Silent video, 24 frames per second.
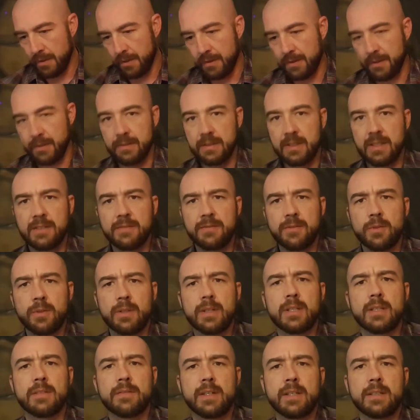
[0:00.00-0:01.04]
13th Floor
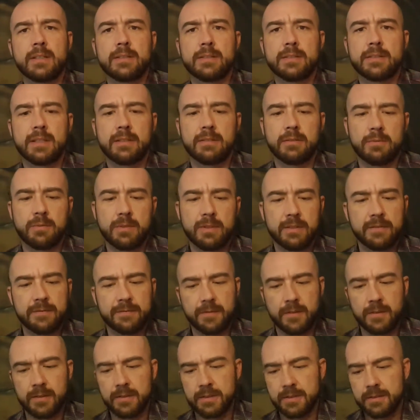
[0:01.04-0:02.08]
Elevators. They were one of the
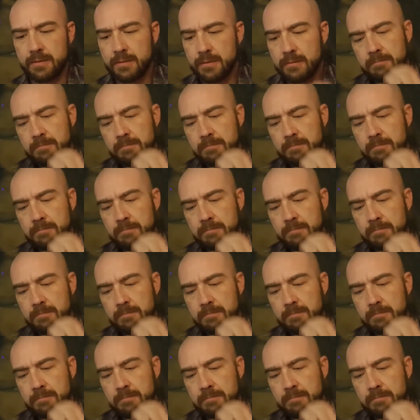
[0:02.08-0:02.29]
first